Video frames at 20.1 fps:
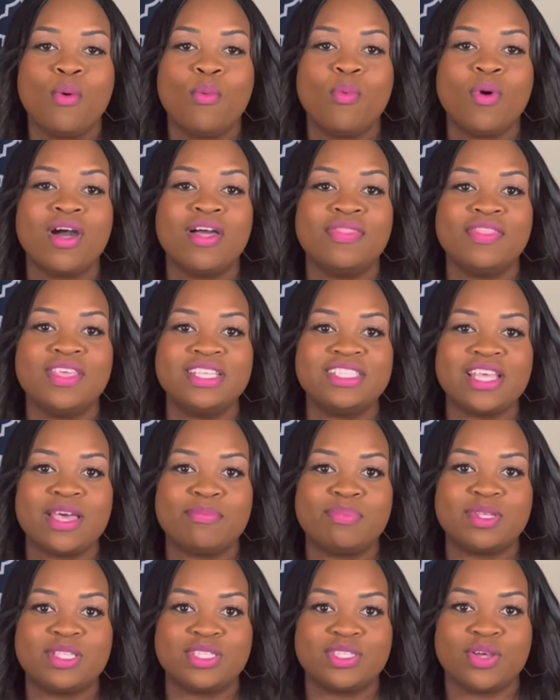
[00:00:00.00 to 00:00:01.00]
Well, in this
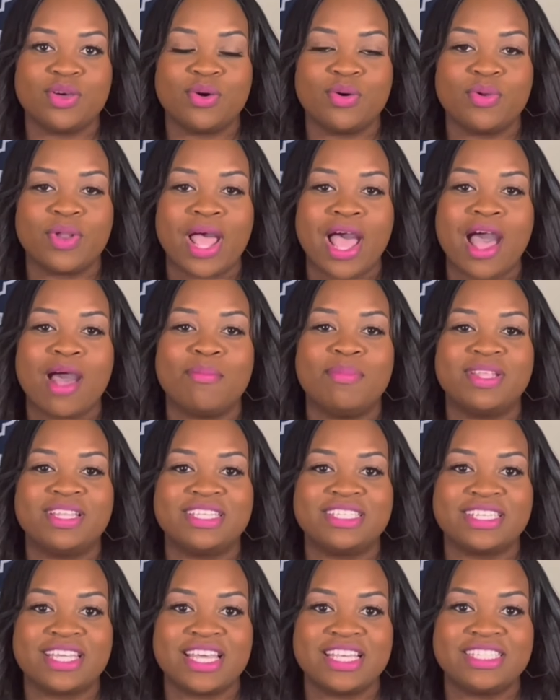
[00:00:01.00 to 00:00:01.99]
episode, I'll be
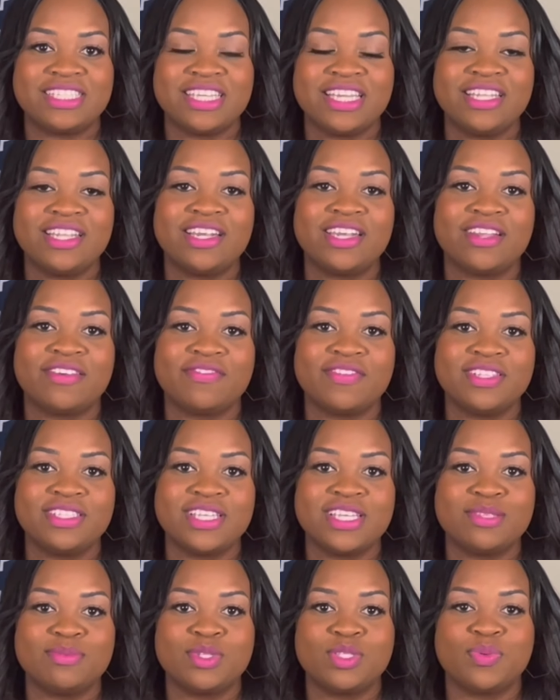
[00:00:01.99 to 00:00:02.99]
discussing the
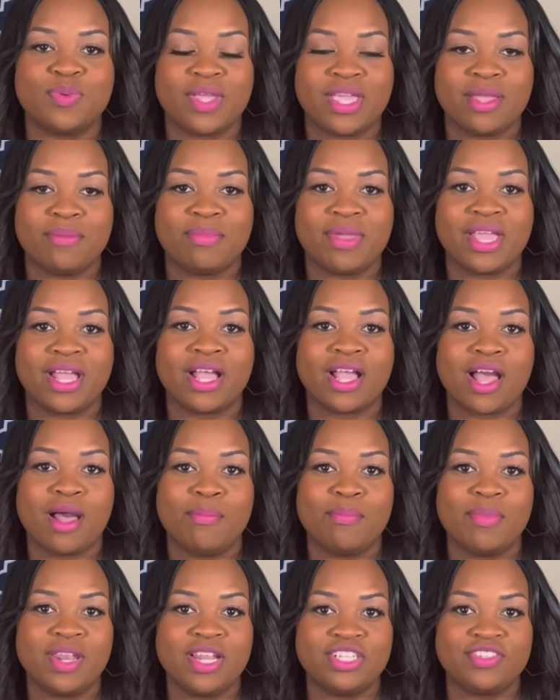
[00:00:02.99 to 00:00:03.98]
differences between being a
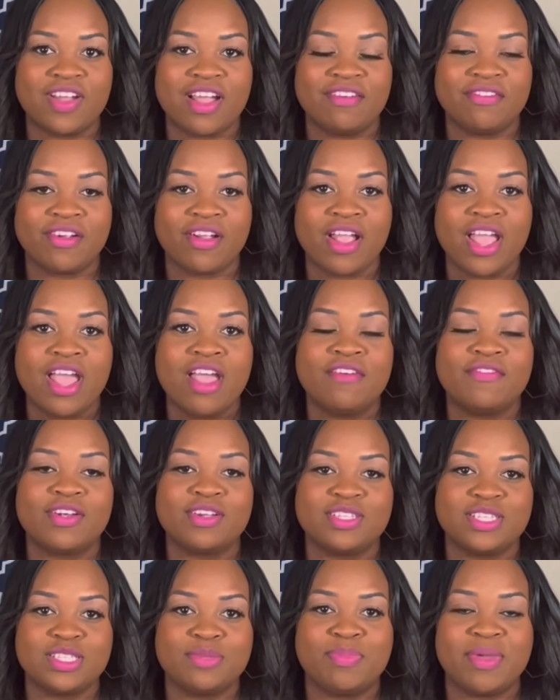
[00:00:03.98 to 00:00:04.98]
company driver
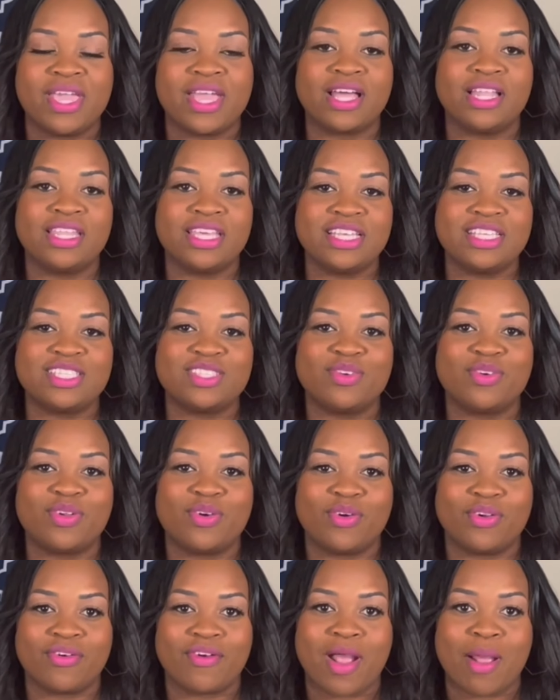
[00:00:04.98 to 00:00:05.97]
versus being a leased on
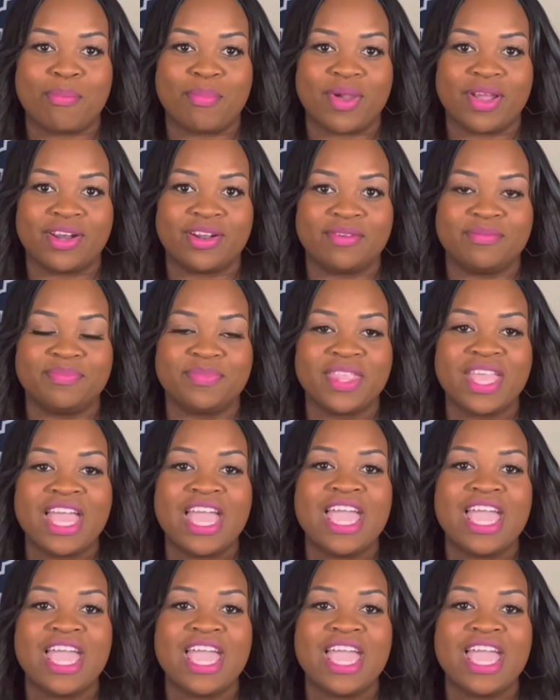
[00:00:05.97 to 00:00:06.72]
owner operator.